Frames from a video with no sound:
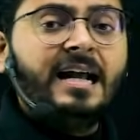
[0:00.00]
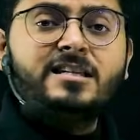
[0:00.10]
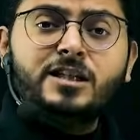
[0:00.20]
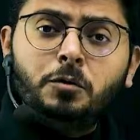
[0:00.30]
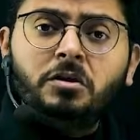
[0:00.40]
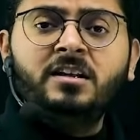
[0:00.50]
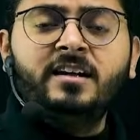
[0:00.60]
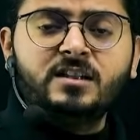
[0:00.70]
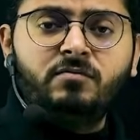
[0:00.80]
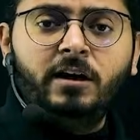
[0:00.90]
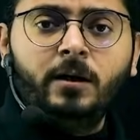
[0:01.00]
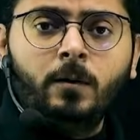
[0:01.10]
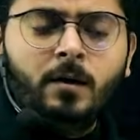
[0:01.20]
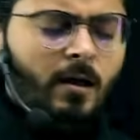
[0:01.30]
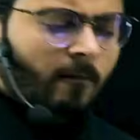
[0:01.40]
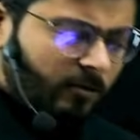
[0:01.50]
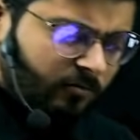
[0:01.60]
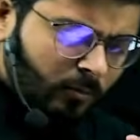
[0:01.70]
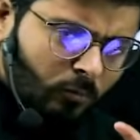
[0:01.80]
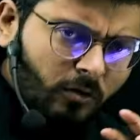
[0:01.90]
I'll see you there in the next video with
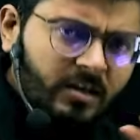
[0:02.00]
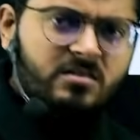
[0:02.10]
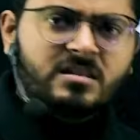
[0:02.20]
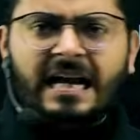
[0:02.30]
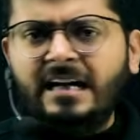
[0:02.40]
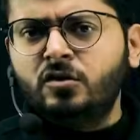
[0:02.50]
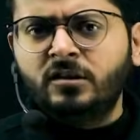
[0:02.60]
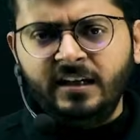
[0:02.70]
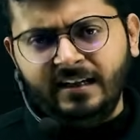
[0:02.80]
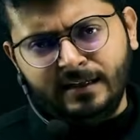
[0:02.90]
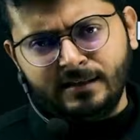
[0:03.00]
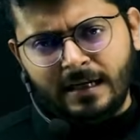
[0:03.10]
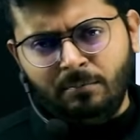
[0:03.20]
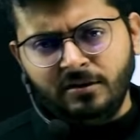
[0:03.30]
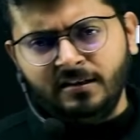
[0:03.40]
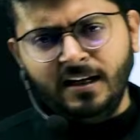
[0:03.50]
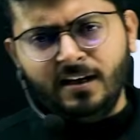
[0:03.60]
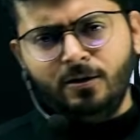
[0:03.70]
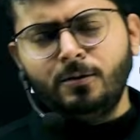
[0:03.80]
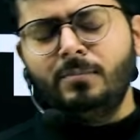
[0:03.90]
few more insights on the NEET exam. Till then, take
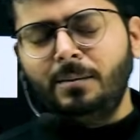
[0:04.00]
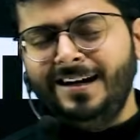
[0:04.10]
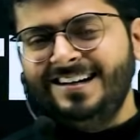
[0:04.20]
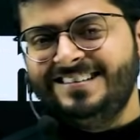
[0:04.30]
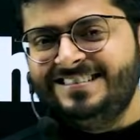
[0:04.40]
care. Bye-bye.